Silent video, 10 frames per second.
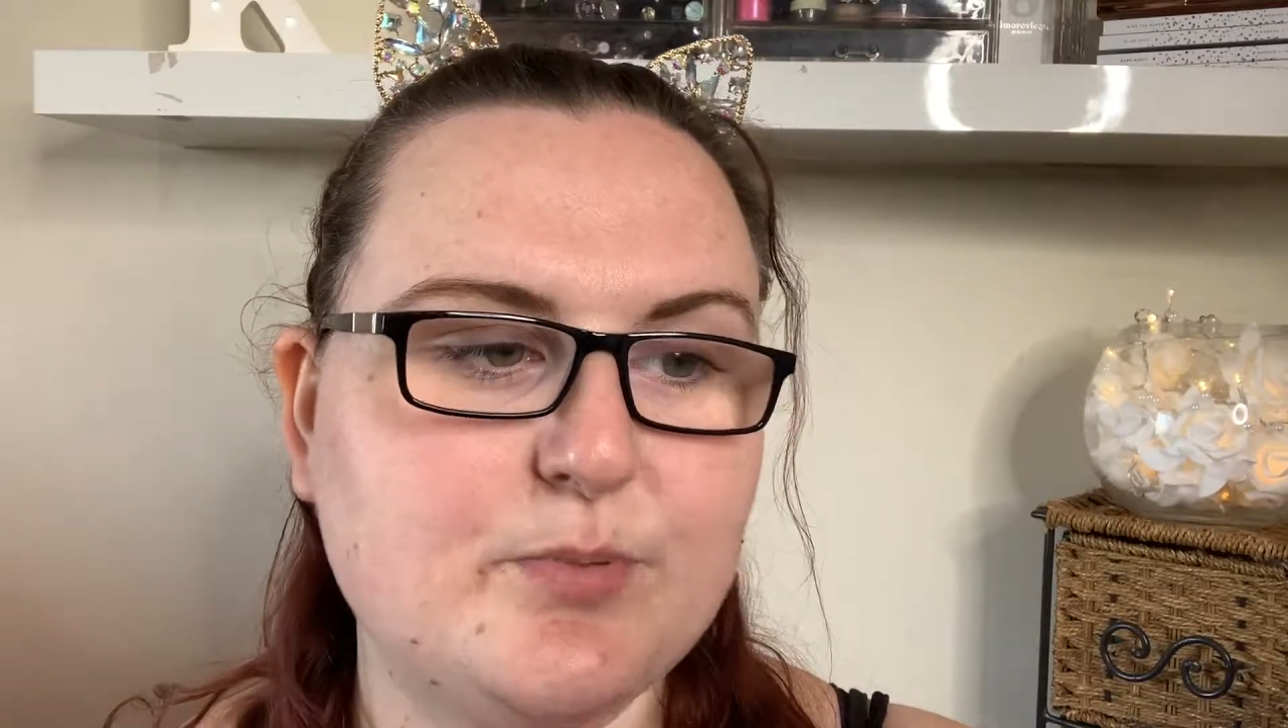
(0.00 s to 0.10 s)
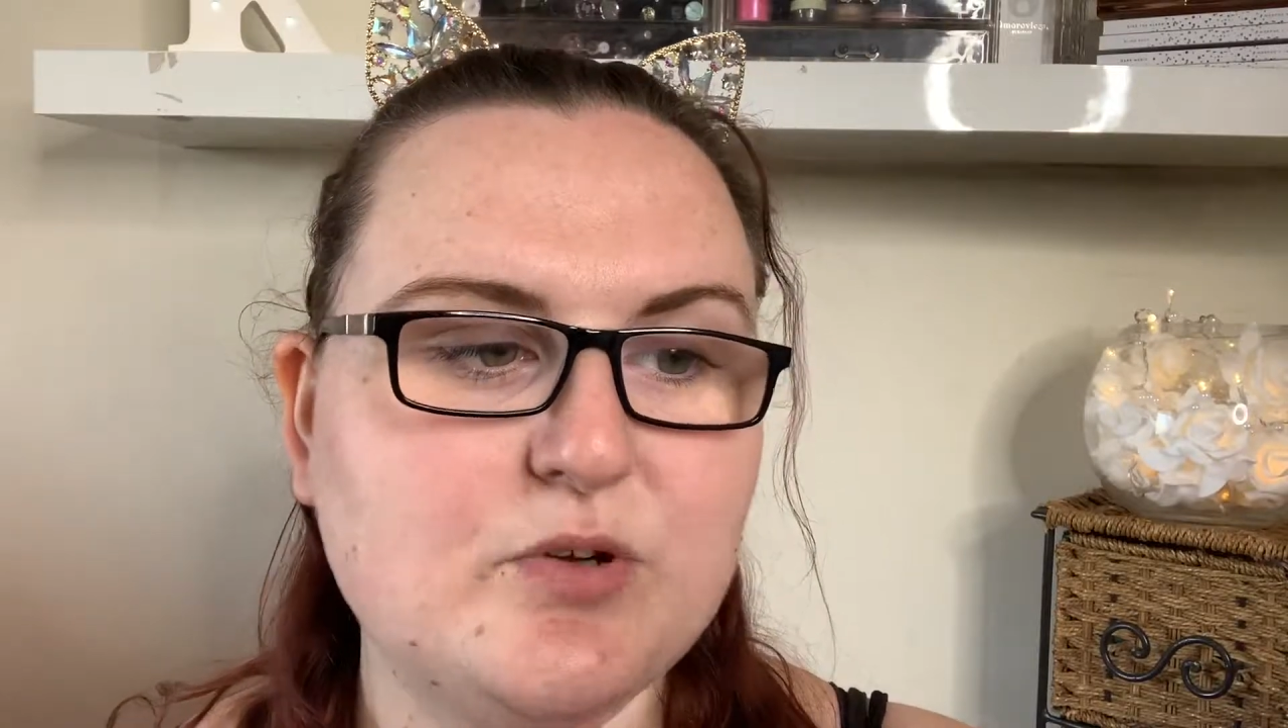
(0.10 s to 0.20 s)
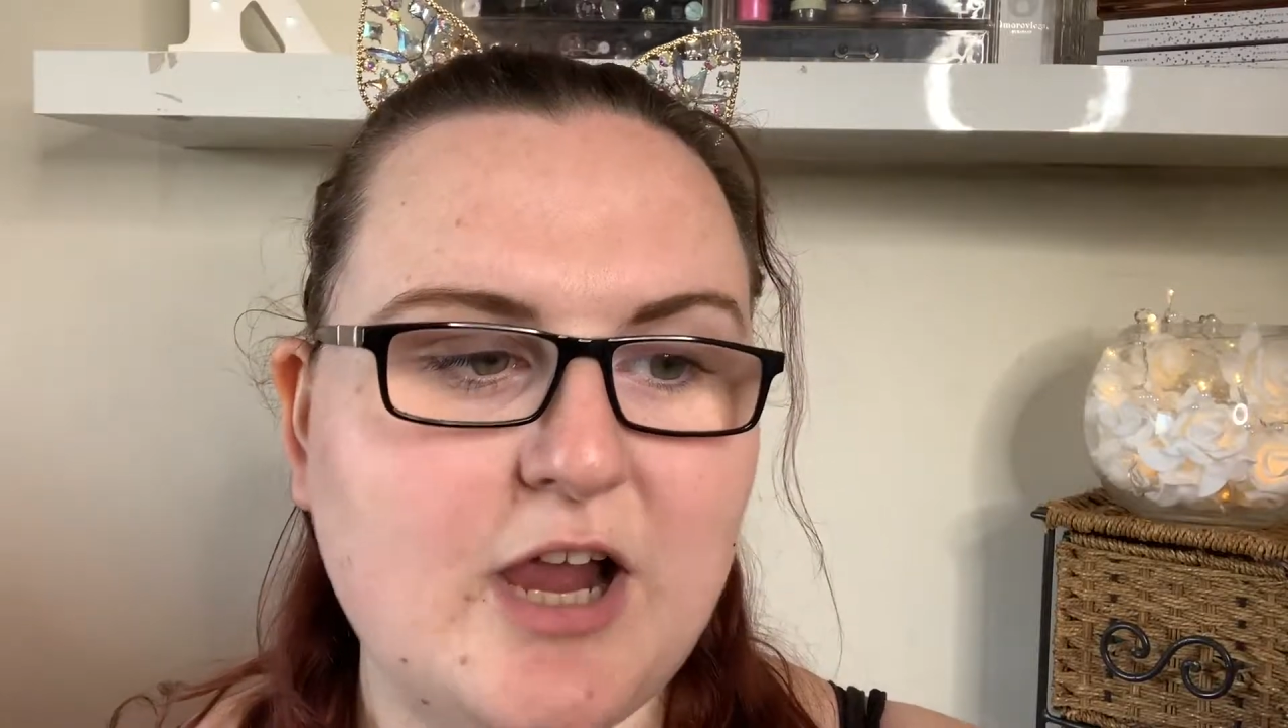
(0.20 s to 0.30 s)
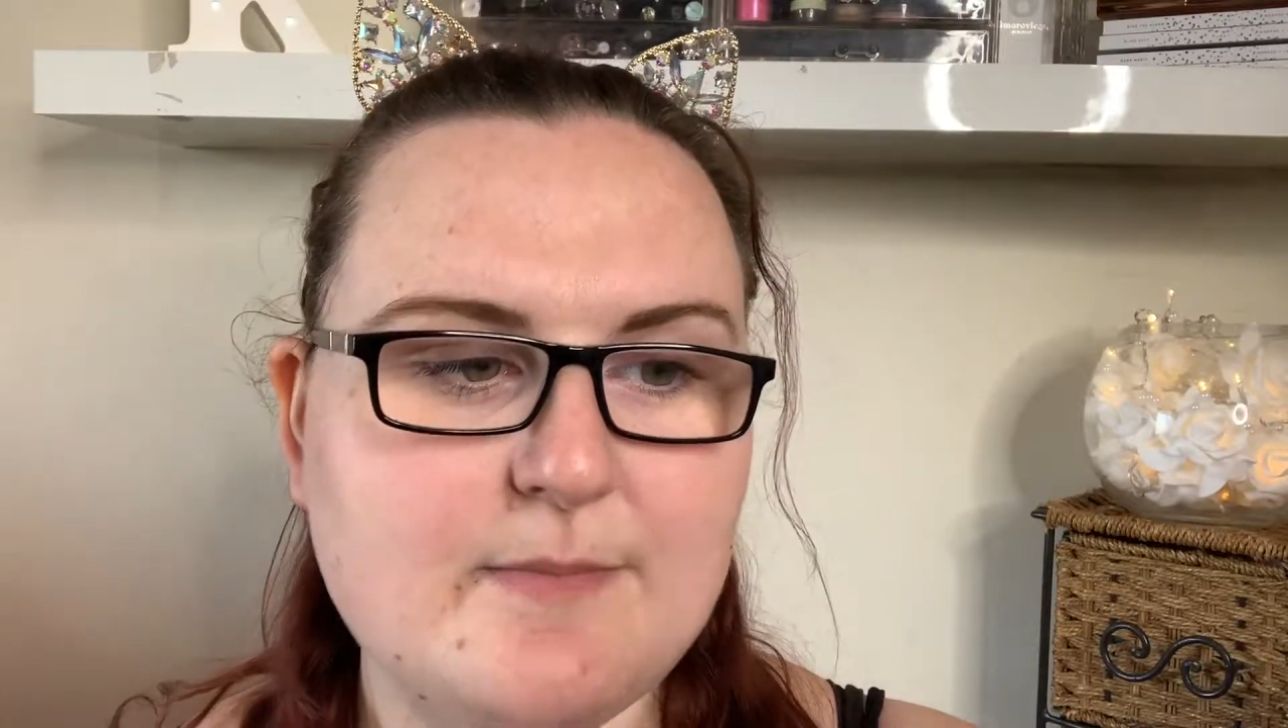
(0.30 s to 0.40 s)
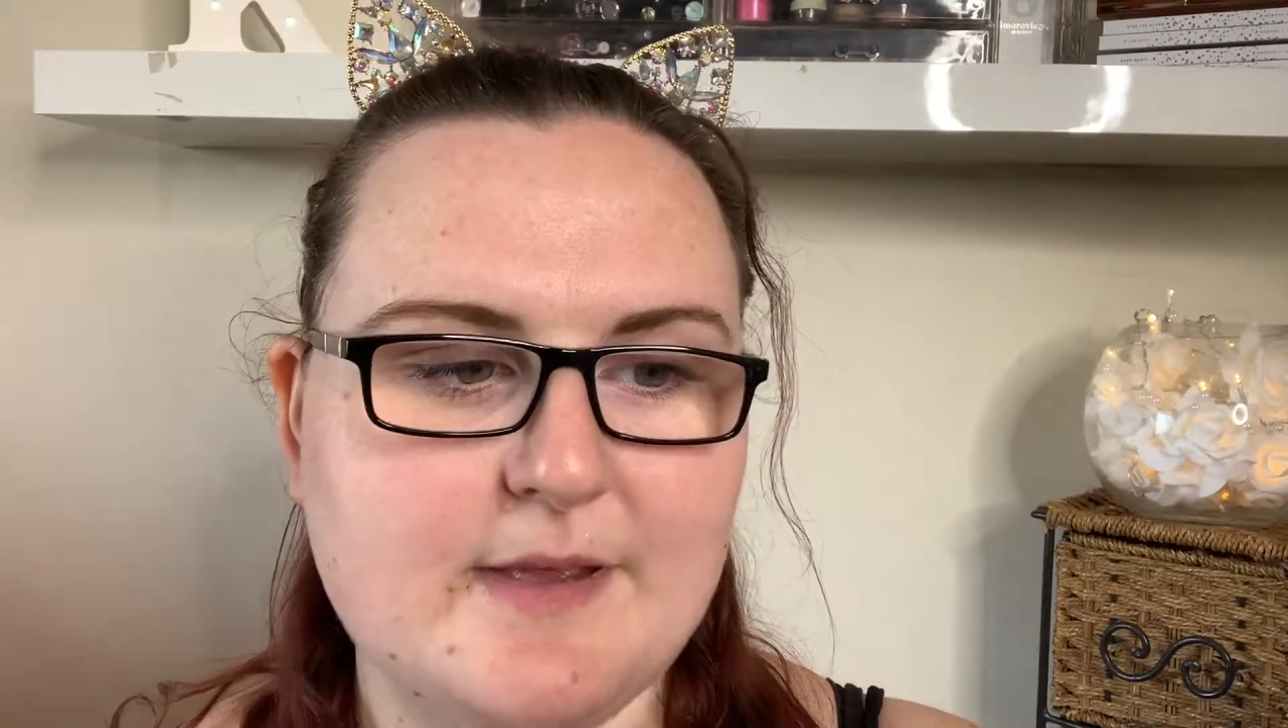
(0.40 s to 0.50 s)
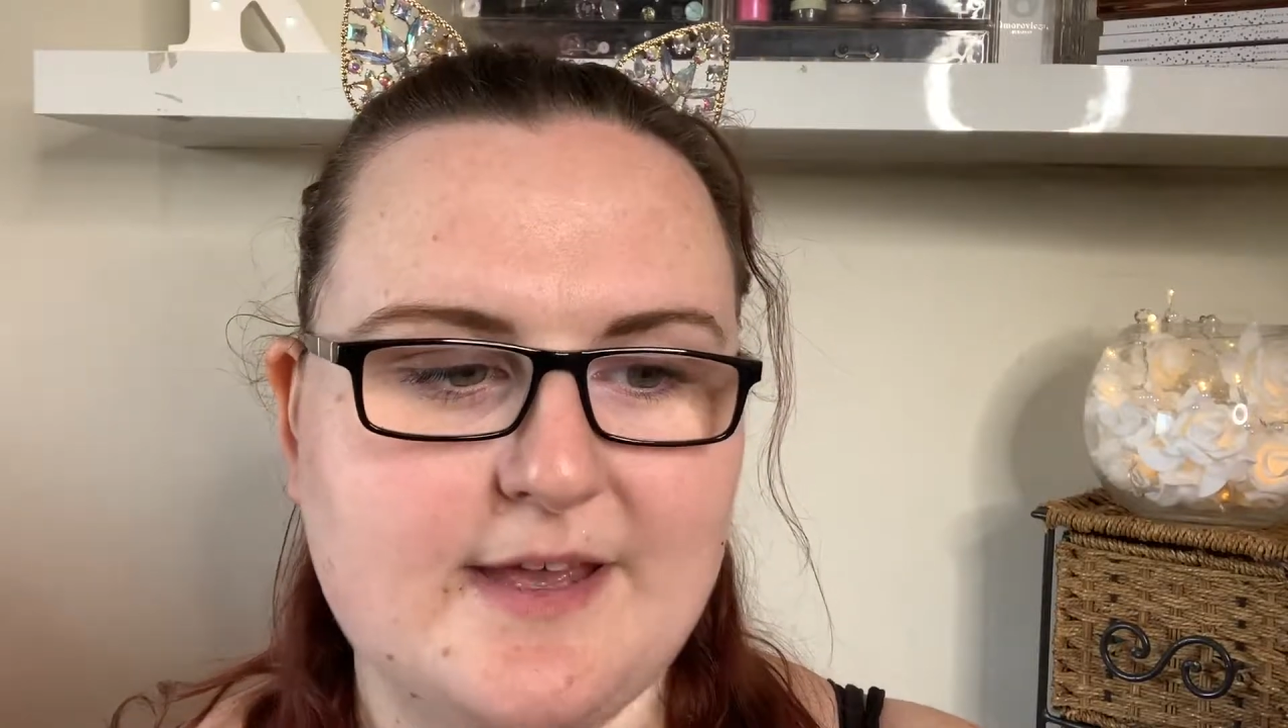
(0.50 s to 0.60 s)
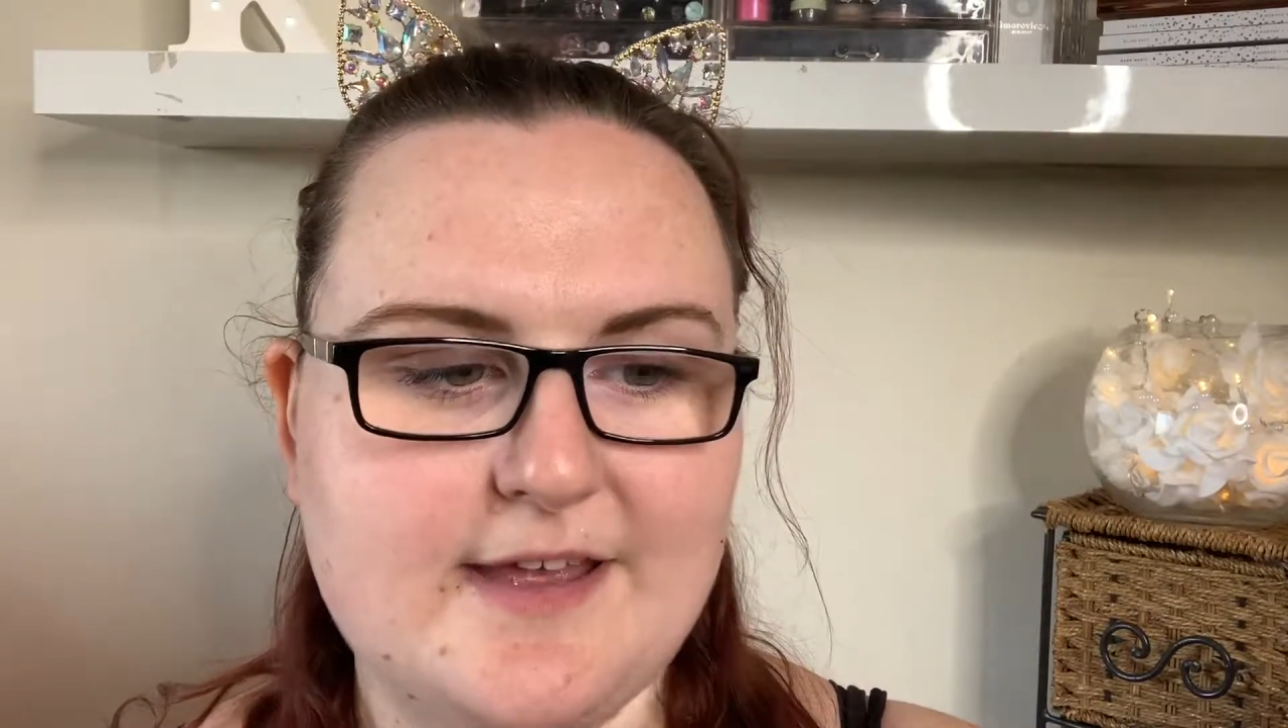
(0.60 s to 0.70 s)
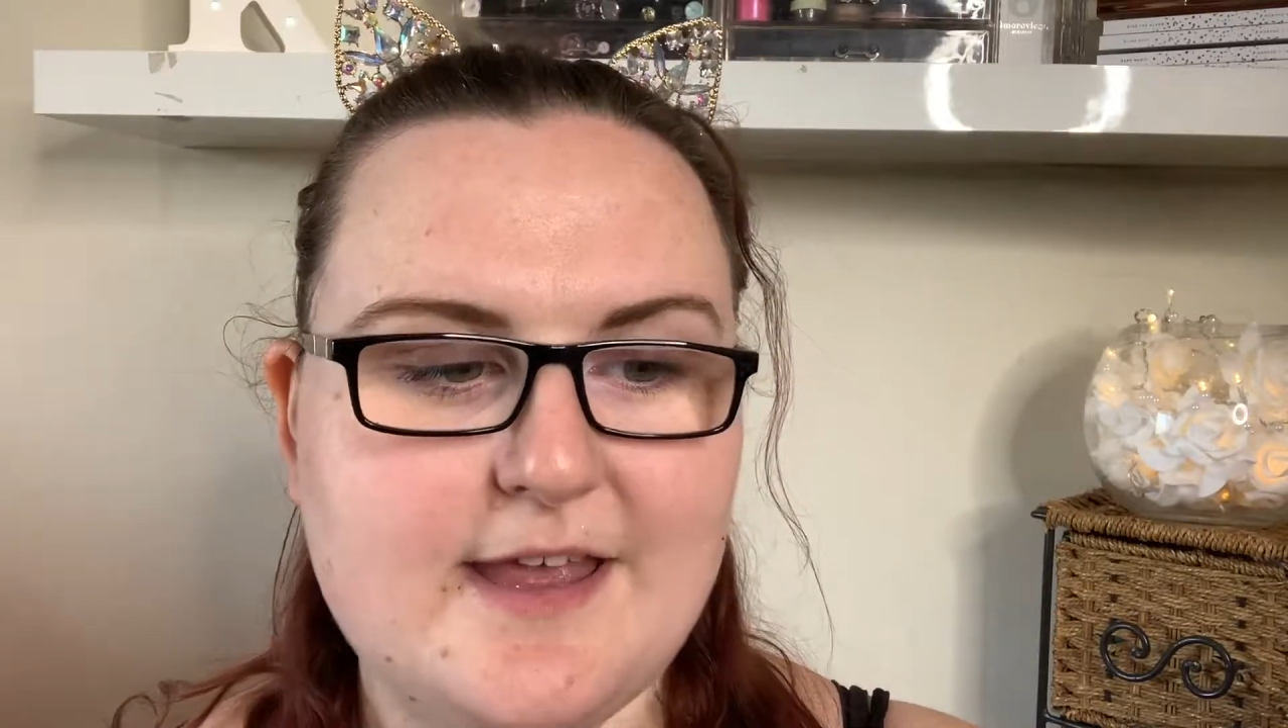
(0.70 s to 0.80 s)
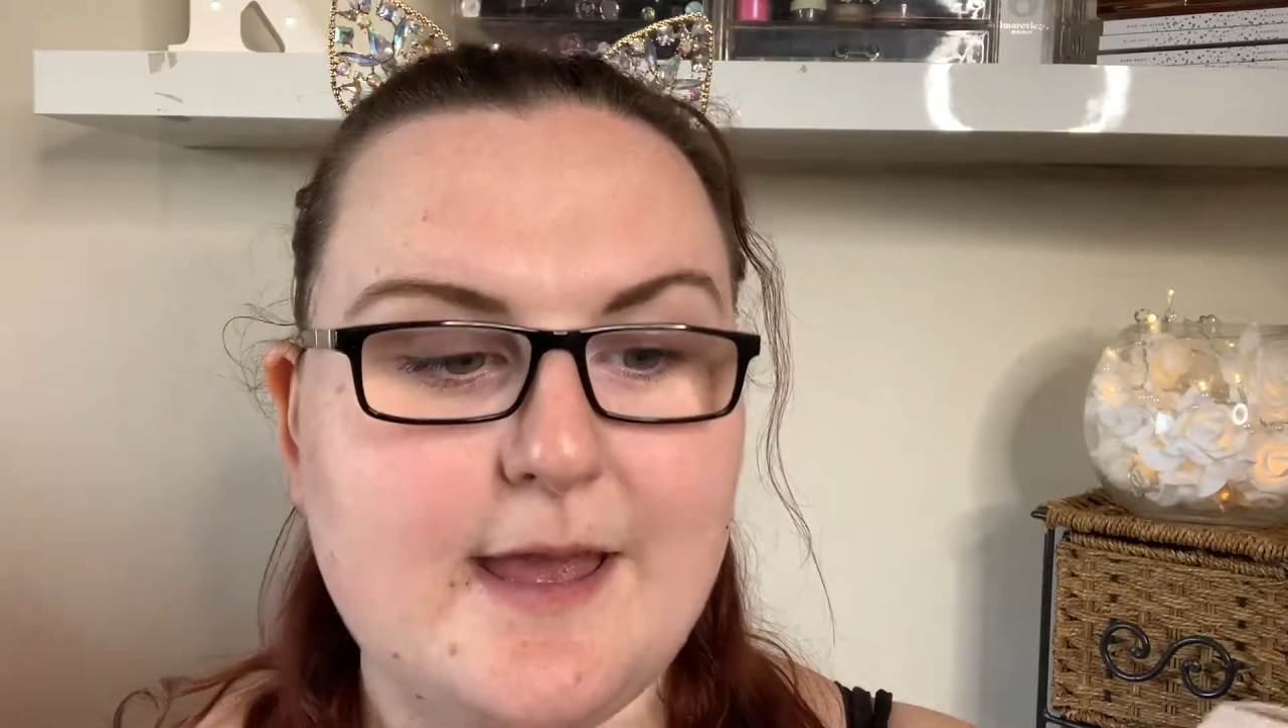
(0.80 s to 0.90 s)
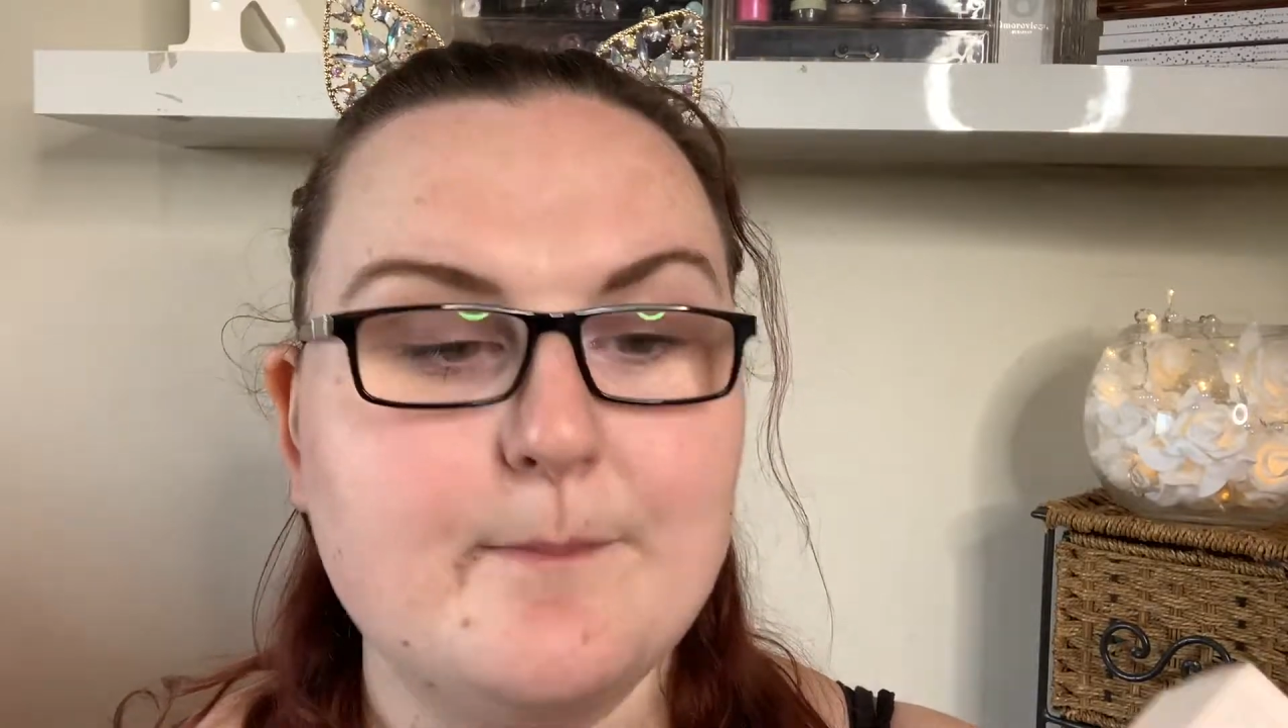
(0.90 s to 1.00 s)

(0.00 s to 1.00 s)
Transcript: Primer